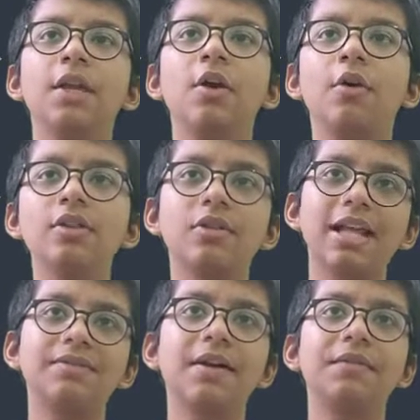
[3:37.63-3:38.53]
Okay, so
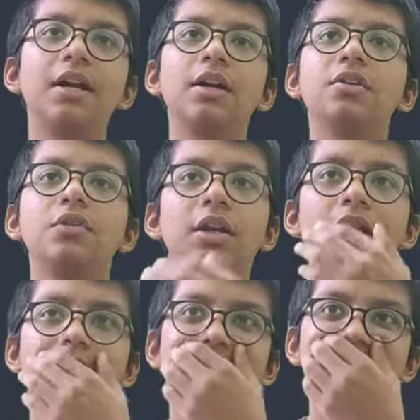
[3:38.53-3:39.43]
that's why we are
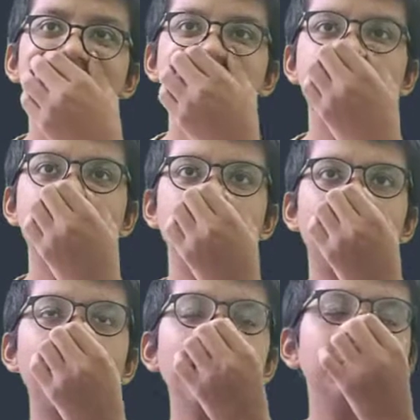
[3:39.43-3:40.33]
doing like this.
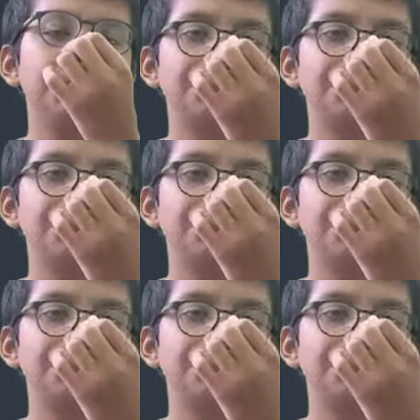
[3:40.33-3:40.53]
Okay,